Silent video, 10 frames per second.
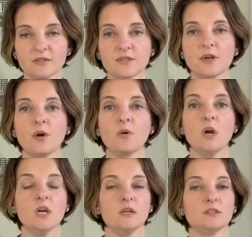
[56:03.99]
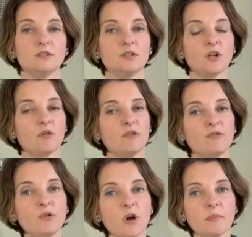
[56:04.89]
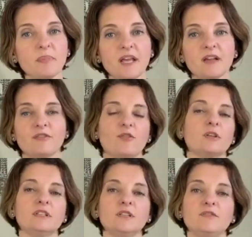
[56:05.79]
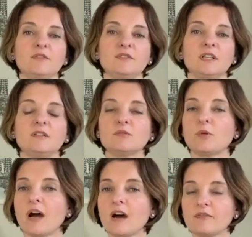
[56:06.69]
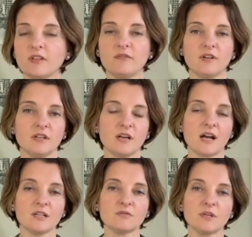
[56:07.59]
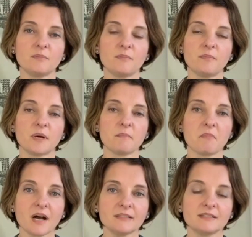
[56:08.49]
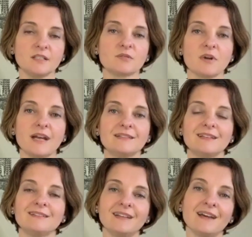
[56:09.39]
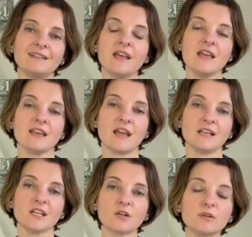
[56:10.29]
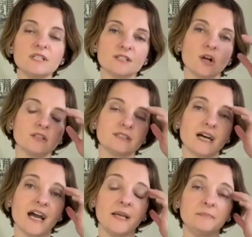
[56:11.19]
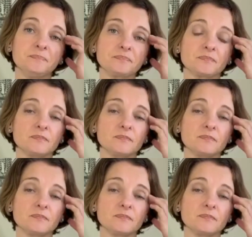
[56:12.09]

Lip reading: So if you are paying 14, 15, 12, even 100 per month in rent, and that can increase all the time,